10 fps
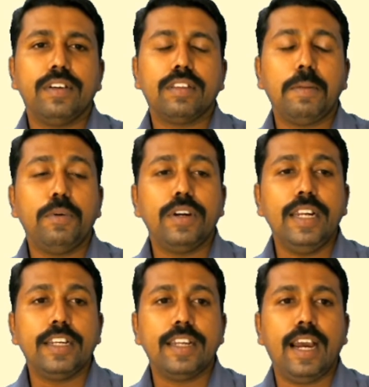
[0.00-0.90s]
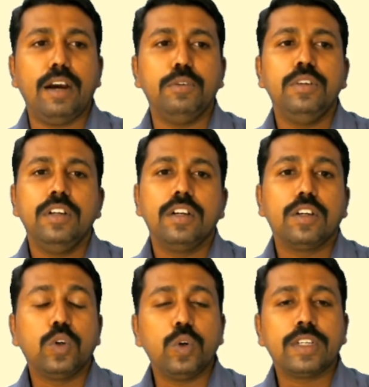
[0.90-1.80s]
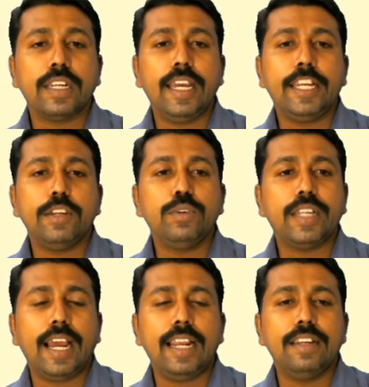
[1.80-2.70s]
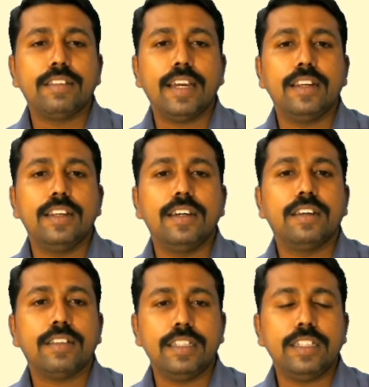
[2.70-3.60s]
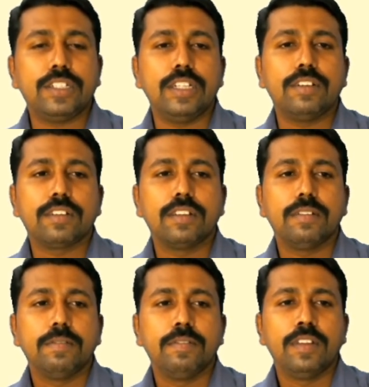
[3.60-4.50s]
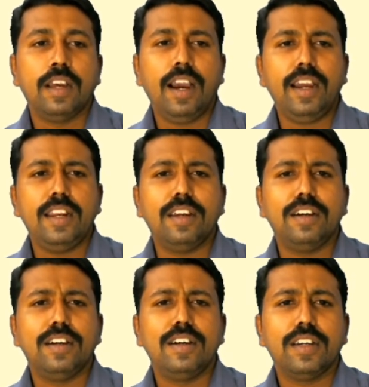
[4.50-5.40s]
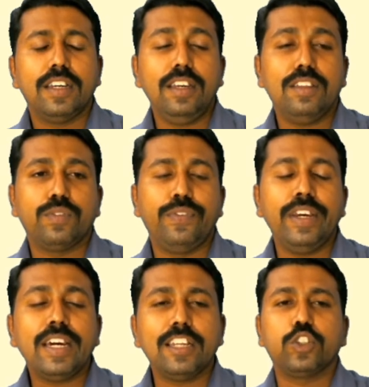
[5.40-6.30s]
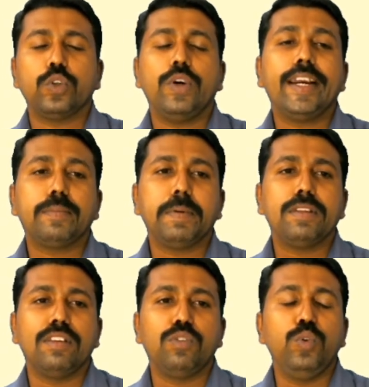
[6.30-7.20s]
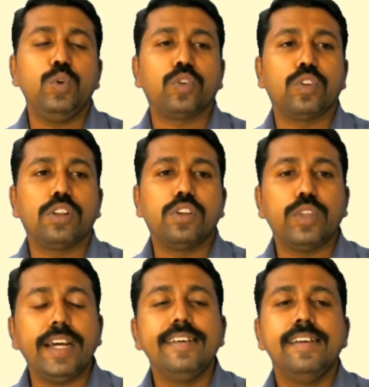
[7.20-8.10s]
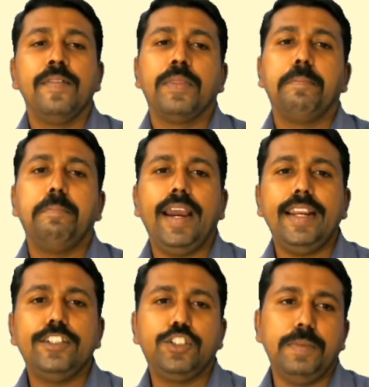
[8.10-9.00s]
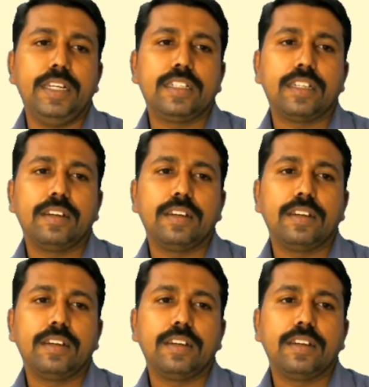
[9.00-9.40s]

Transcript: subordinate have good creative talents and suggestions, and he is fearing to express his views to the management,